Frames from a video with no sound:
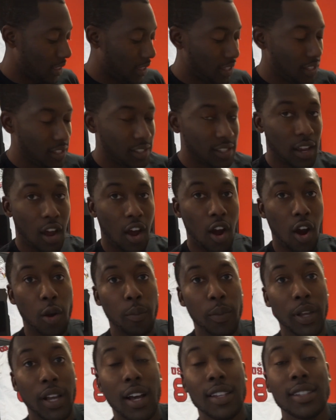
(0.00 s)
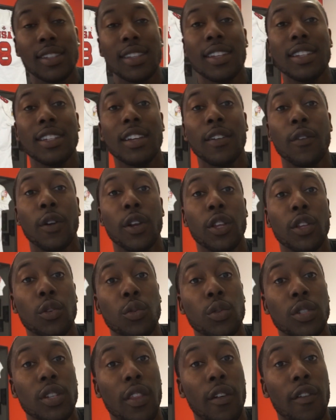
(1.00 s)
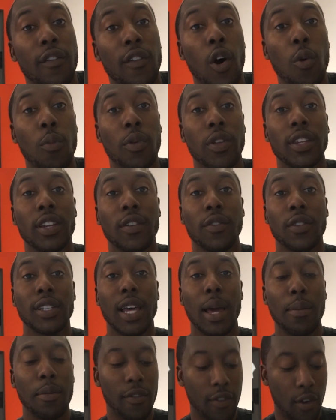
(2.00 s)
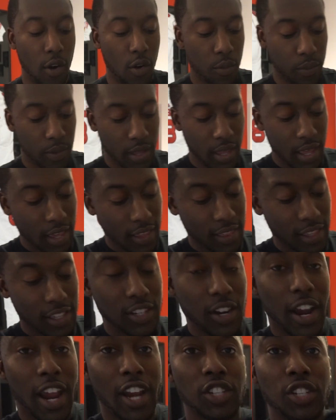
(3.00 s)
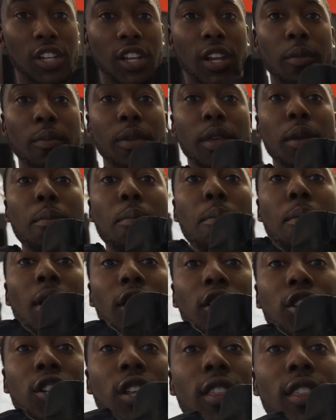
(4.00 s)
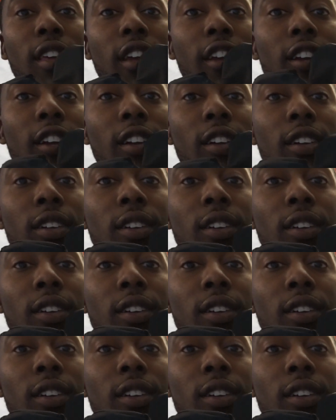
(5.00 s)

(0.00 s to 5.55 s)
these are, because of the different use of the foam or the different type of foam, these are actually gonna be much thicker.